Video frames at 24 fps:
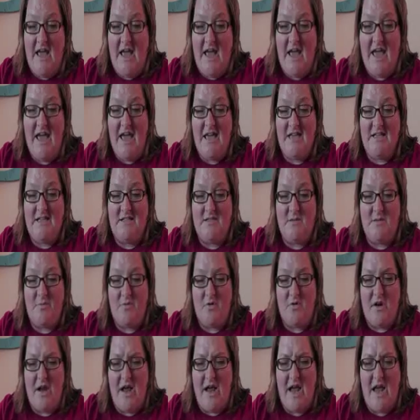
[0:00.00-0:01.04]
"Hey,
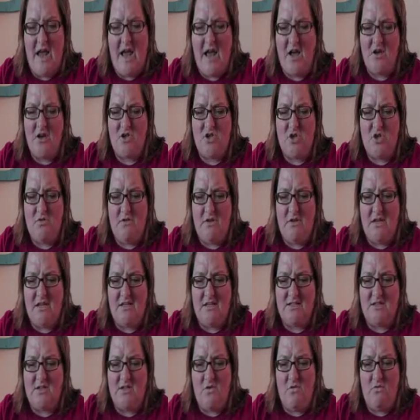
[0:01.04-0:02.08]
Dipper, how'd you
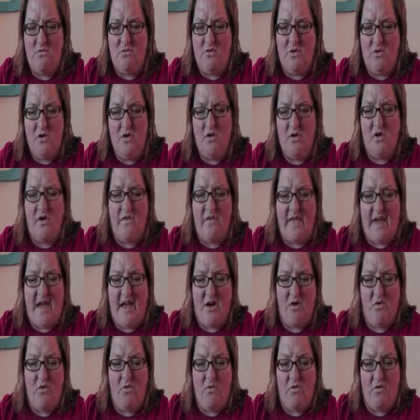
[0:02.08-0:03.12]
get so good on
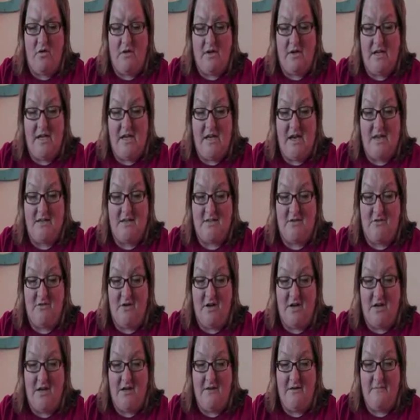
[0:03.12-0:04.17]
that horn?" he asked,
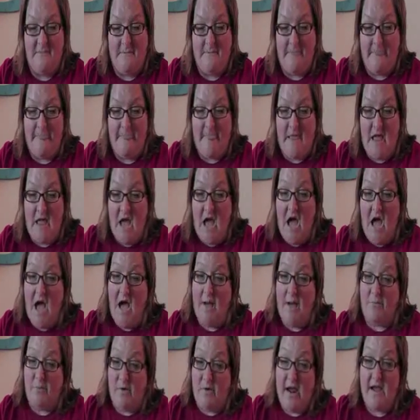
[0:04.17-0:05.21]
grinning.
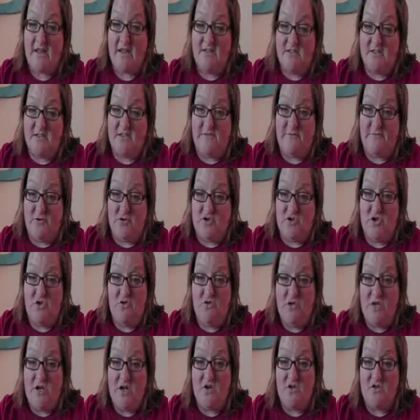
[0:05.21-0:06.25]
"I practiced for 2
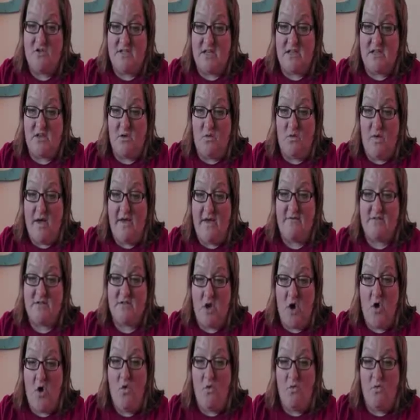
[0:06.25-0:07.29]
years at the waif's
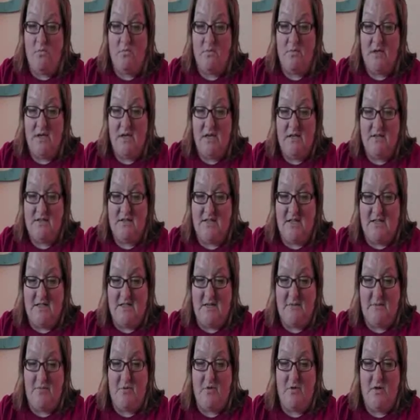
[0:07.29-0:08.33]
home," said
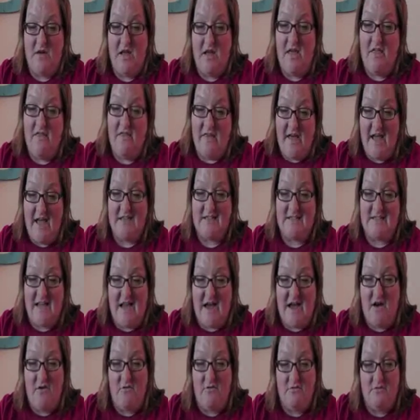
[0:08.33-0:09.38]
Dipper. "That's
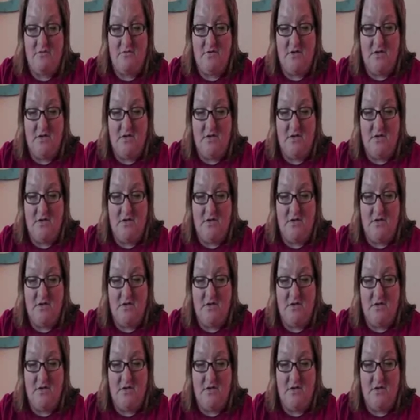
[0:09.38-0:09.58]
how."